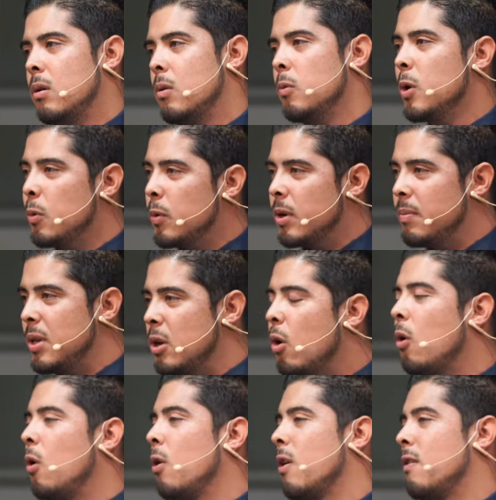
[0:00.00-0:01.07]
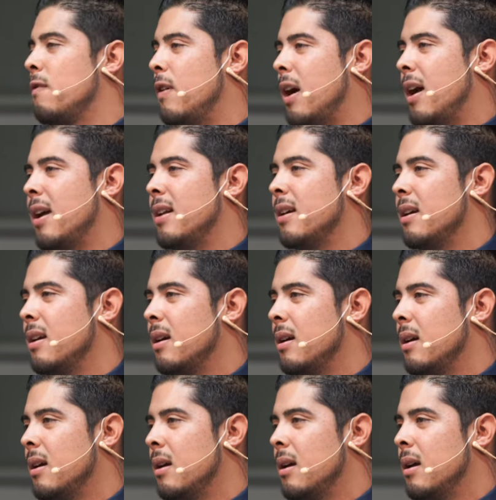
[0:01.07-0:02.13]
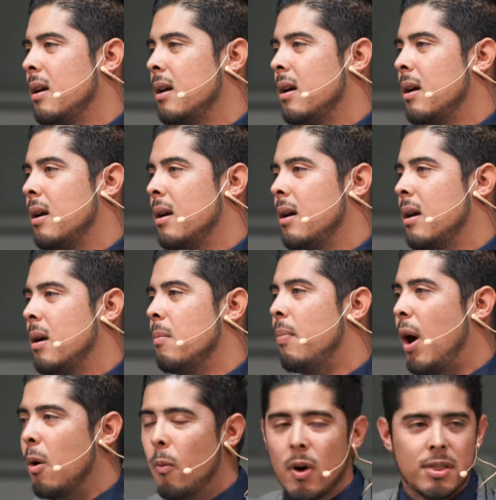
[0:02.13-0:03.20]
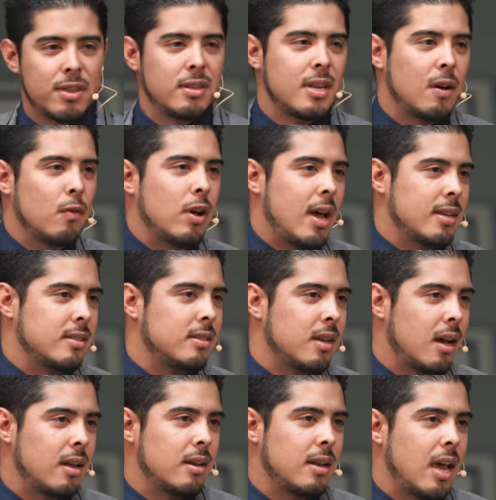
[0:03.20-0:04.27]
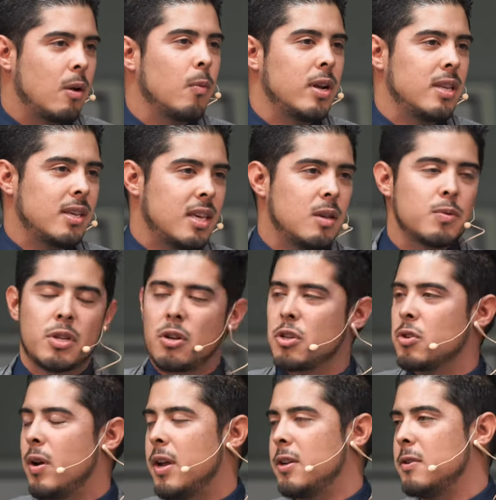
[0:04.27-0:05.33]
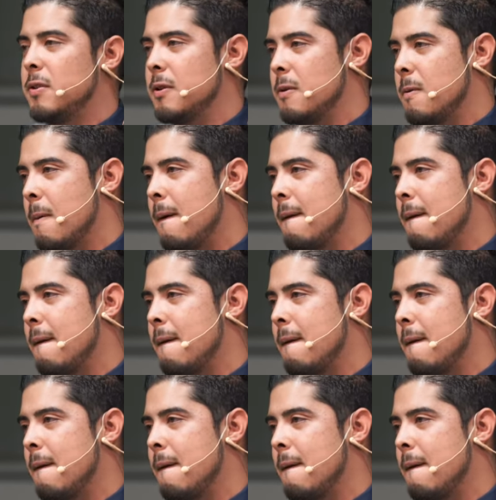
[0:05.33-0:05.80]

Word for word: we would be horrified by what the devil has done and what he keeps on trying to do.